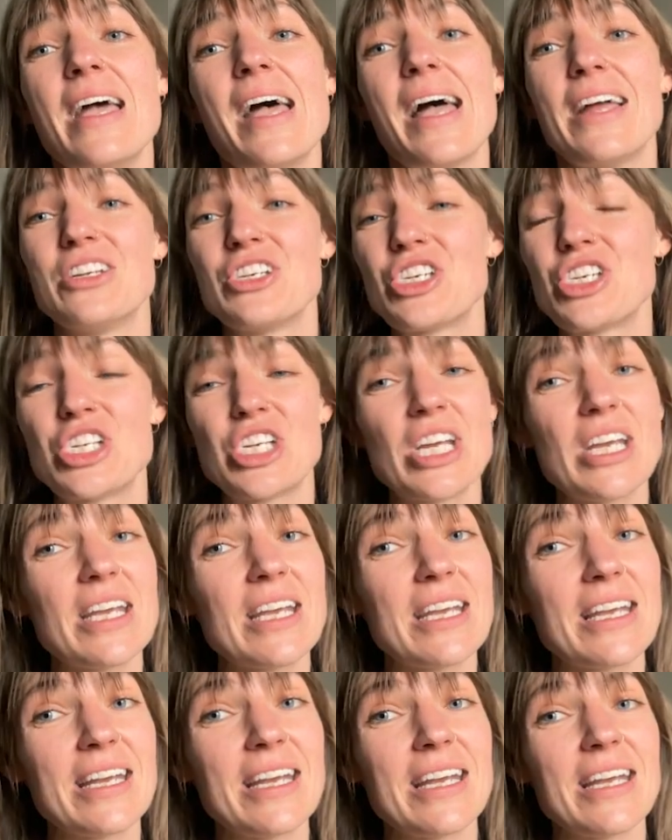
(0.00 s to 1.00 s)
and
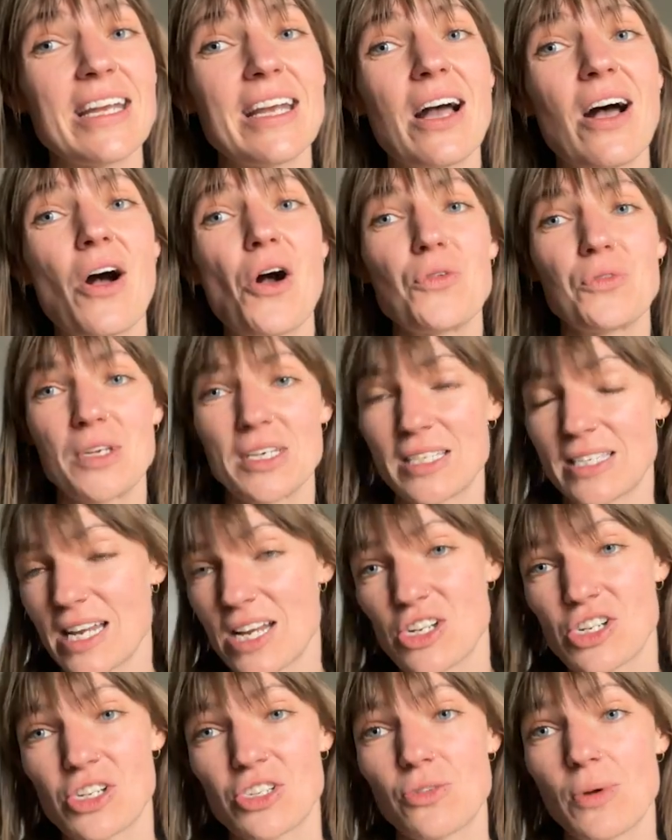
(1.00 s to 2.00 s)
she only
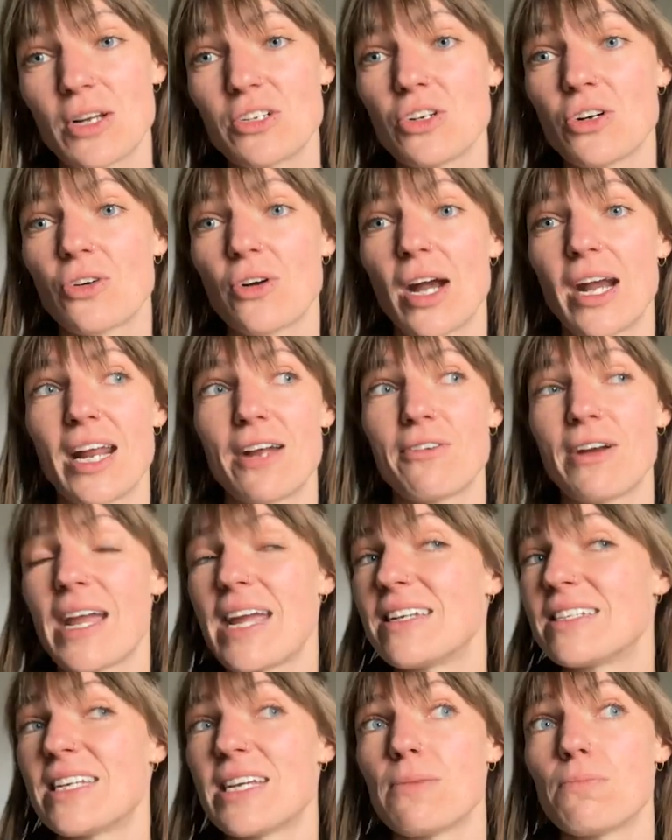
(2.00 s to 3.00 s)
stations retrograde every
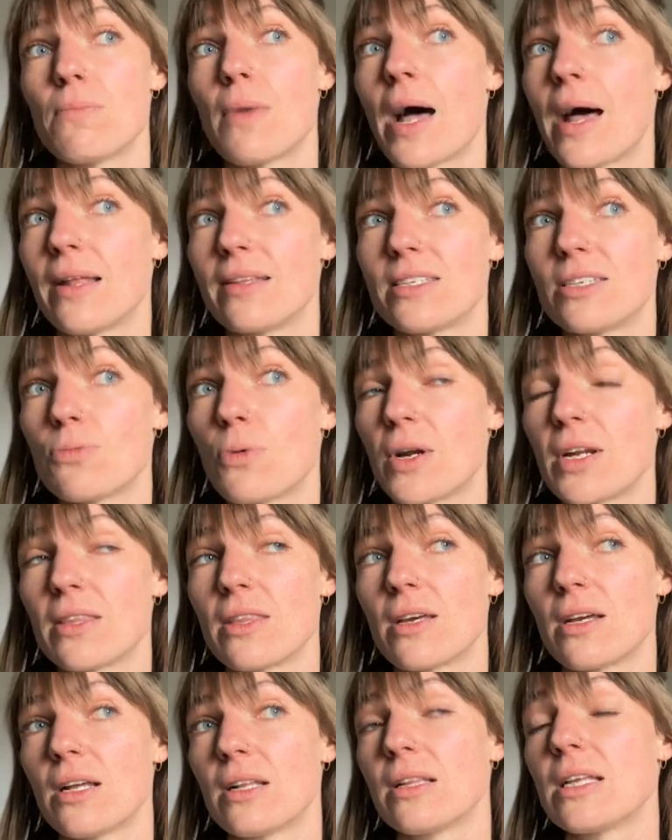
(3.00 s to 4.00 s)
18 months, one of
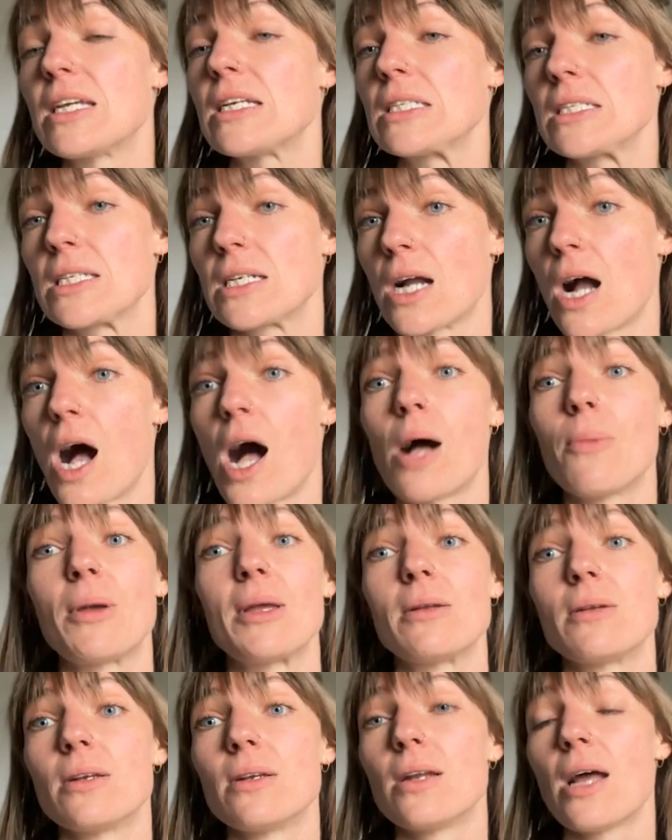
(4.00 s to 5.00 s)
the least
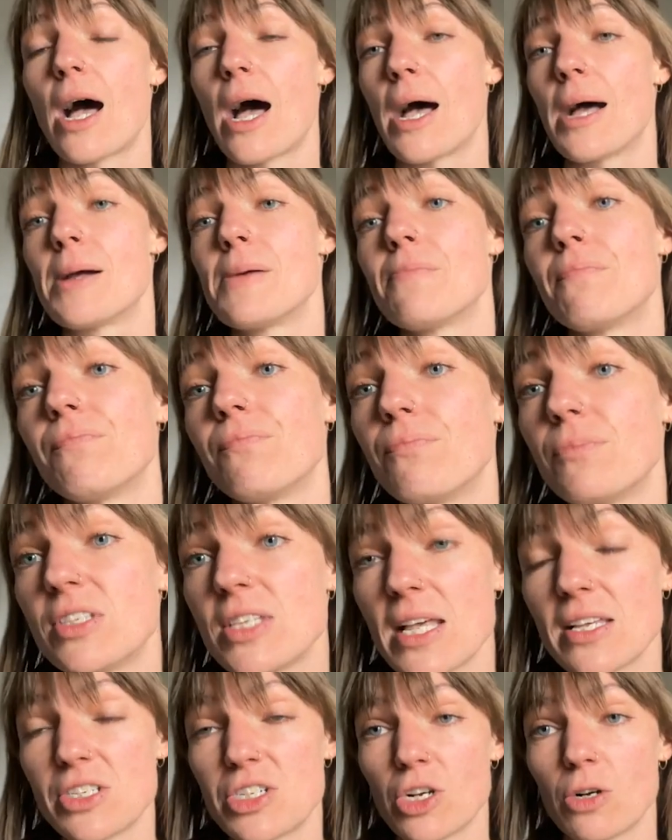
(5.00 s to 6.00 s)
common
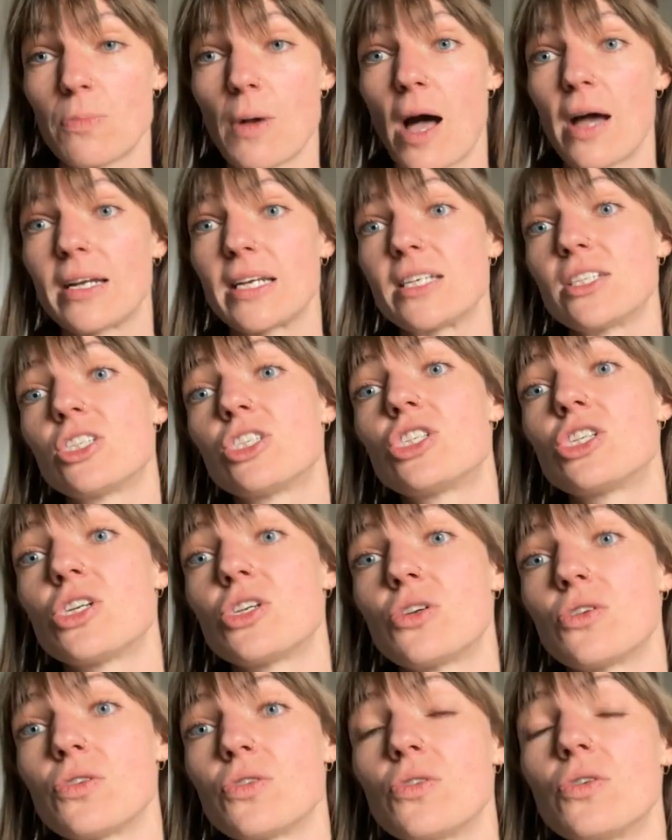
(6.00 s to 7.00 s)
celestial bodies
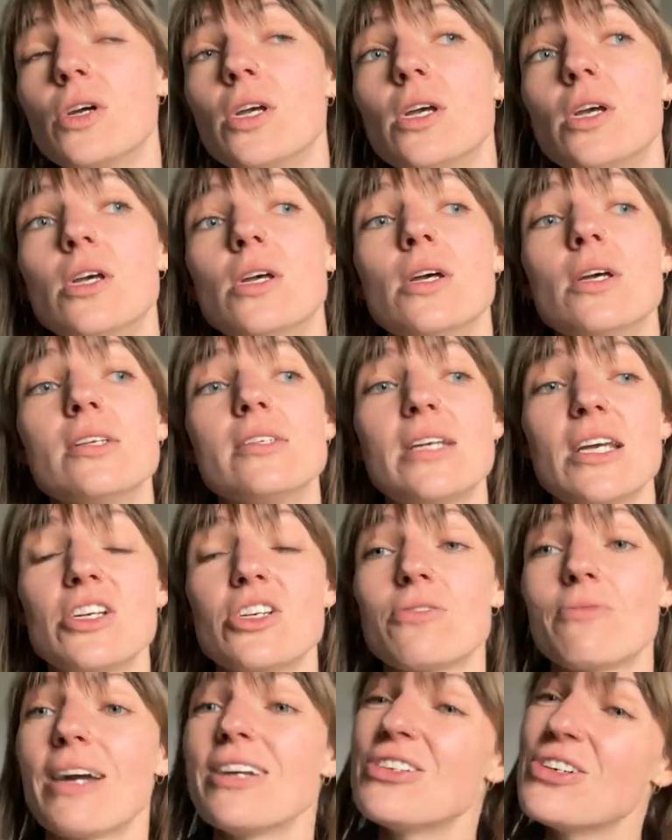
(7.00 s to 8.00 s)
to
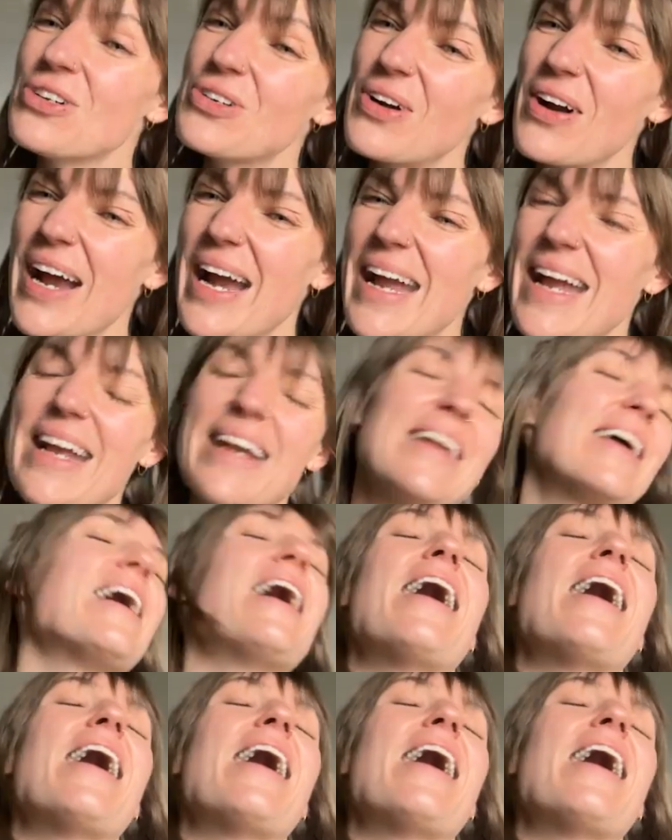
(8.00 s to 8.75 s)
station retrograde.